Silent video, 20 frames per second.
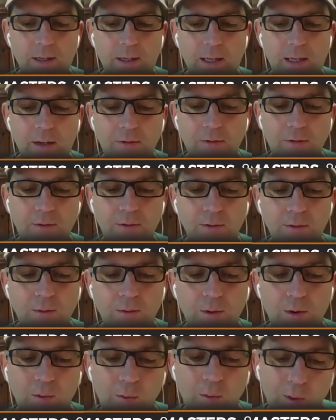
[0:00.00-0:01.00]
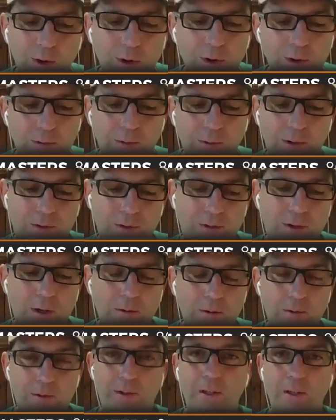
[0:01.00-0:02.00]
guess, where do I want to
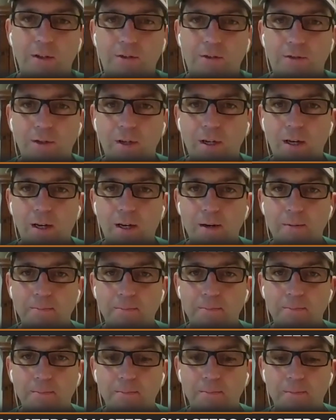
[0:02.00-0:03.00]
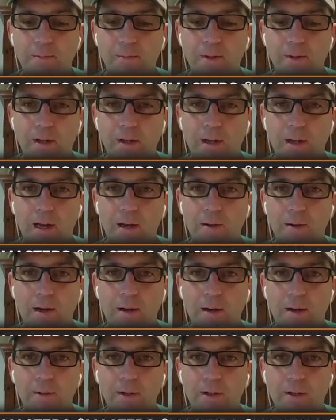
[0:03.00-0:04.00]
start with this? I'm
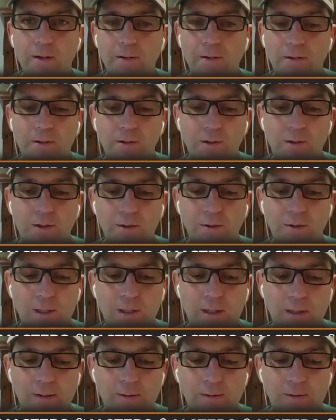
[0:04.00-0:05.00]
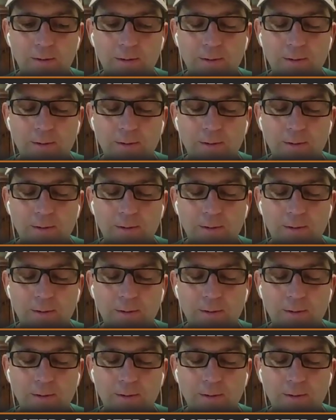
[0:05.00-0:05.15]
going to do